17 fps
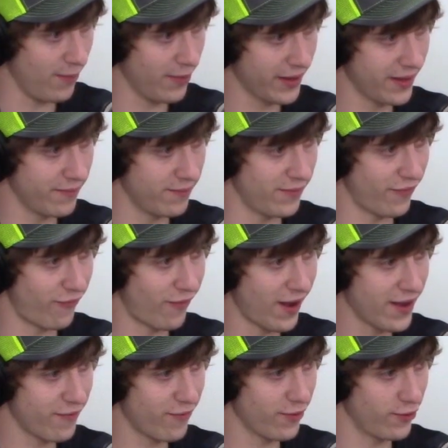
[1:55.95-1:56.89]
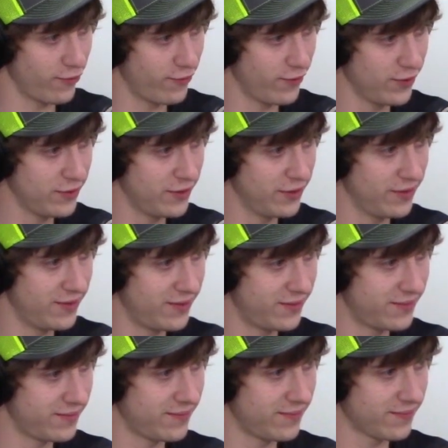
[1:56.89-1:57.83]
I'm gonna give him a fight for his food.
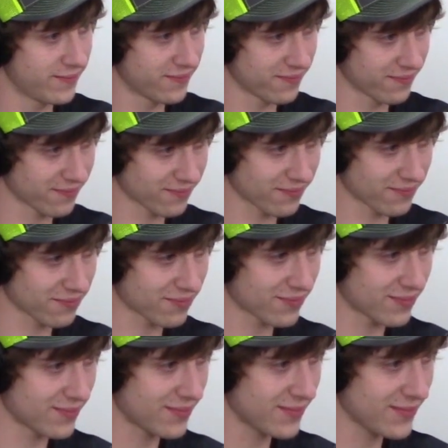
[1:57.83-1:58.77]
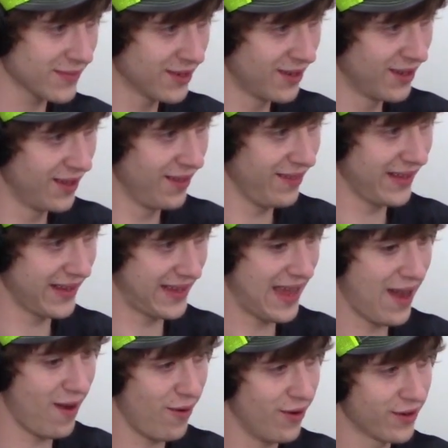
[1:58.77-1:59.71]
Nine hundred and ninety pounds. Like,
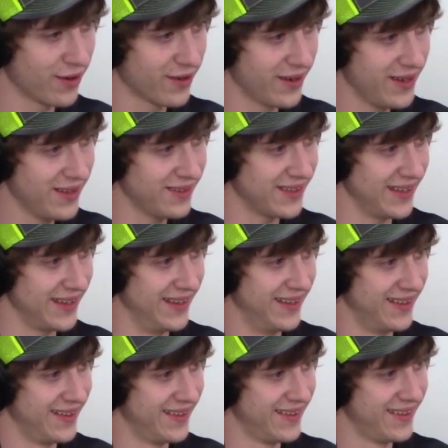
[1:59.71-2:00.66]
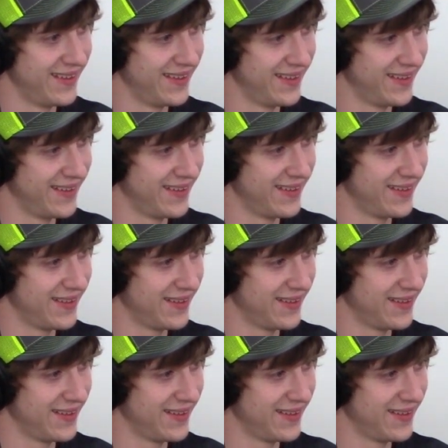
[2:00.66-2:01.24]
how hungry is he? 990